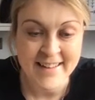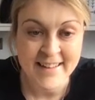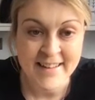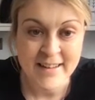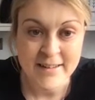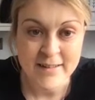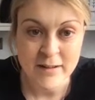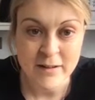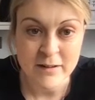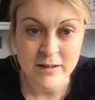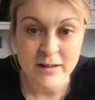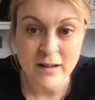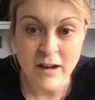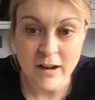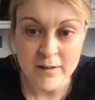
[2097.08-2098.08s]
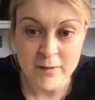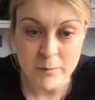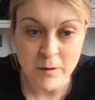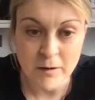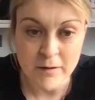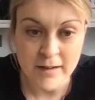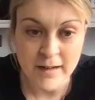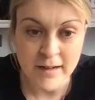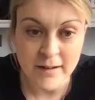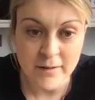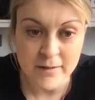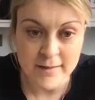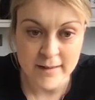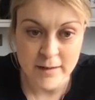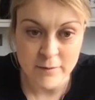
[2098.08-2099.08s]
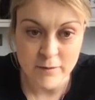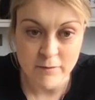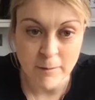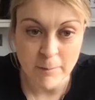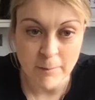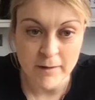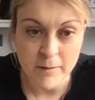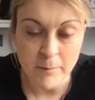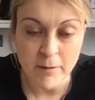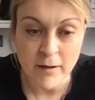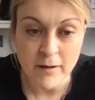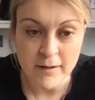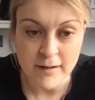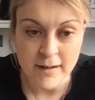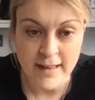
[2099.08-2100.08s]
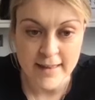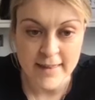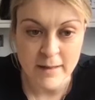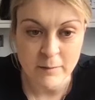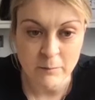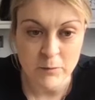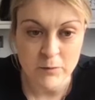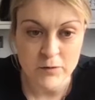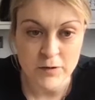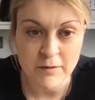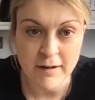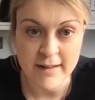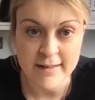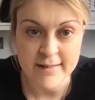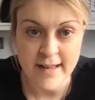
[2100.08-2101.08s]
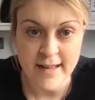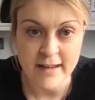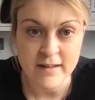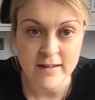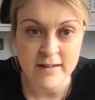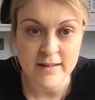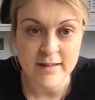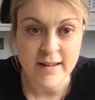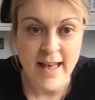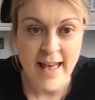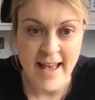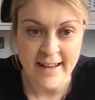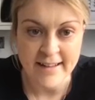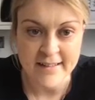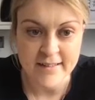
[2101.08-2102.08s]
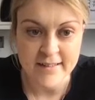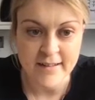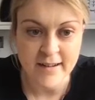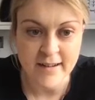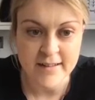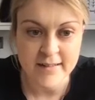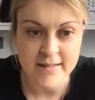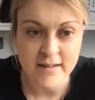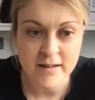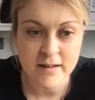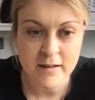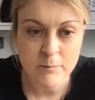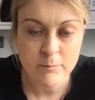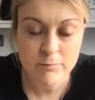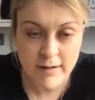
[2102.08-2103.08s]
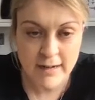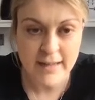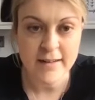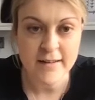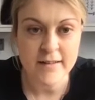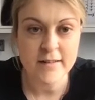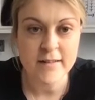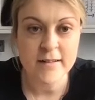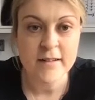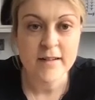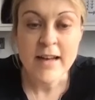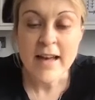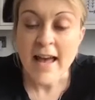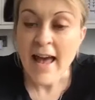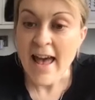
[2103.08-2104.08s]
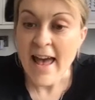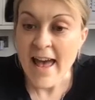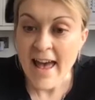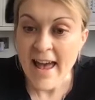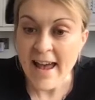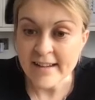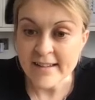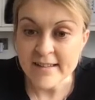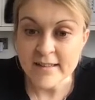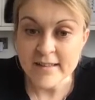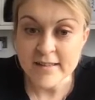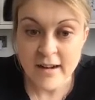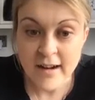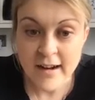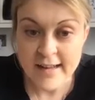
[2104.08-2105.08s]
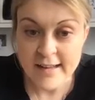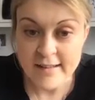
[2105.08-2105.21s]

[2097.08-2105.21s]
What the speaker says: So last one, girls, if you're up on the block, and then we'll do our second exercise. Brilliant. Exercise